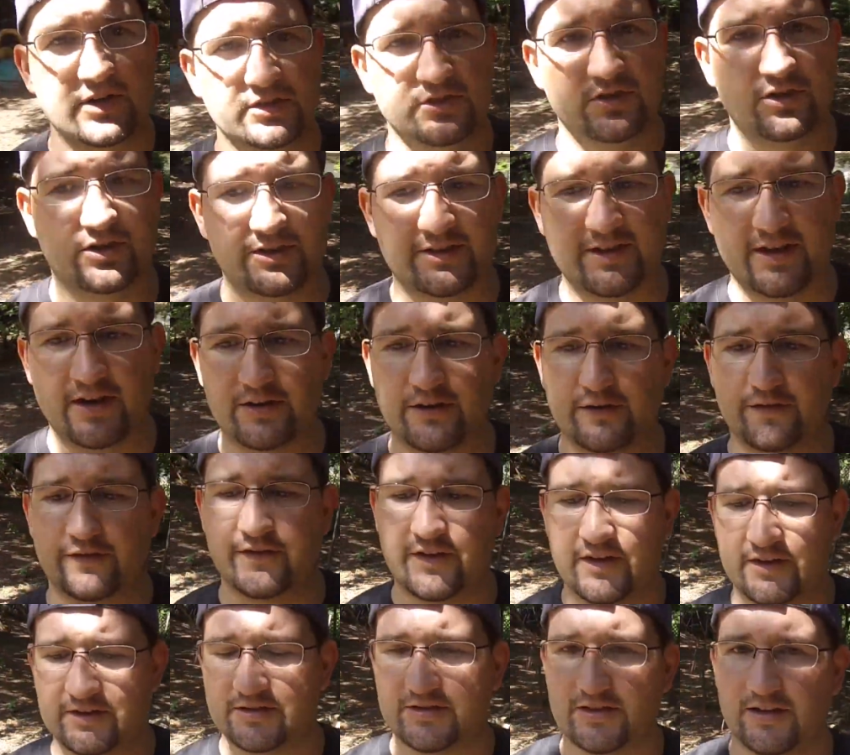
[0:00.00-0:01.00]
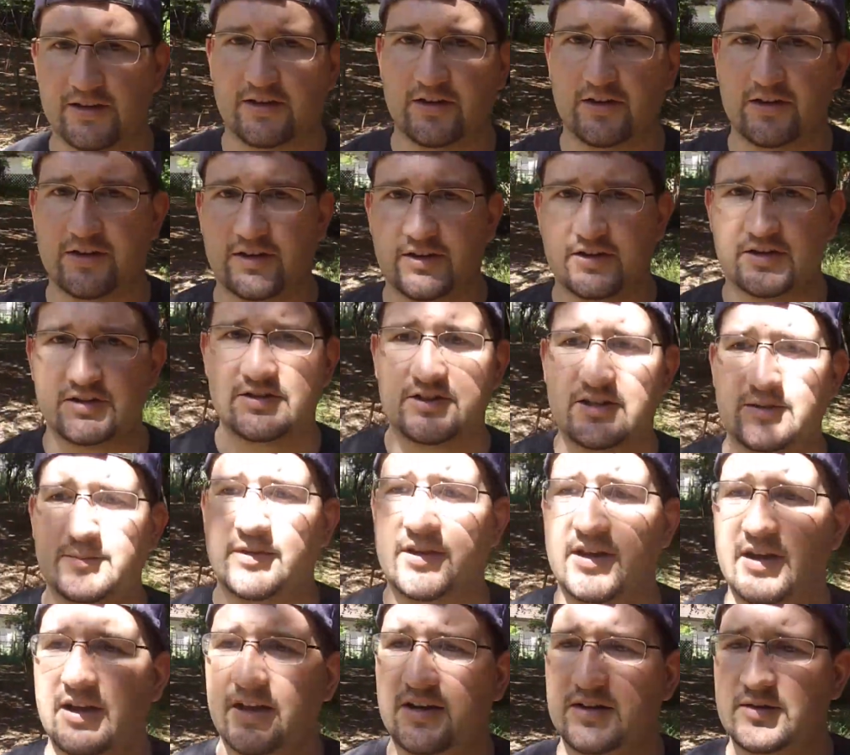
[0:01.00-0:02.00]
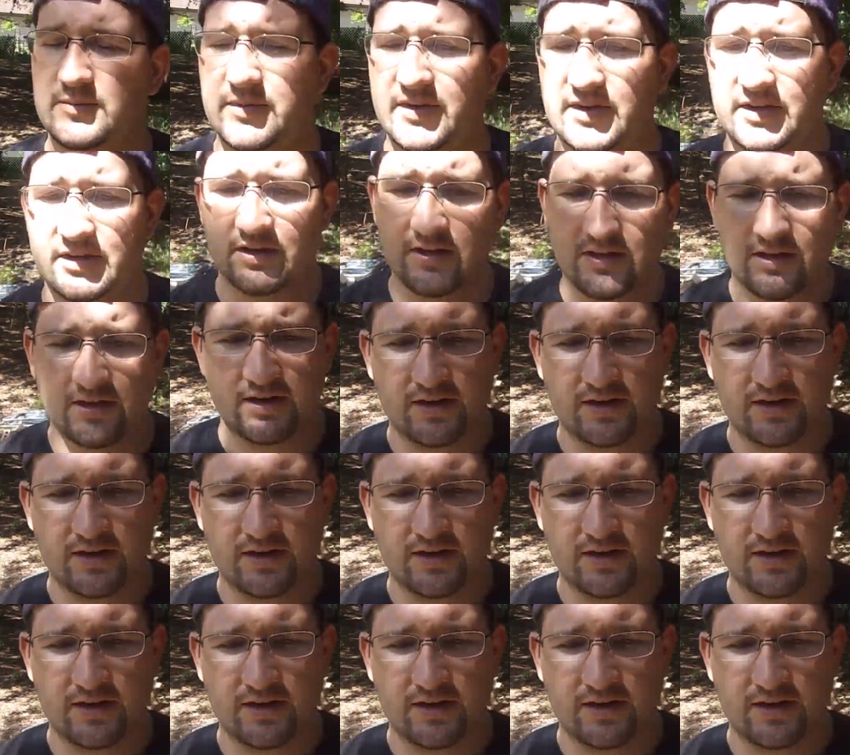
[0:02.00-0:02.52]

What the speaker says: took down the fence there that you see behind me,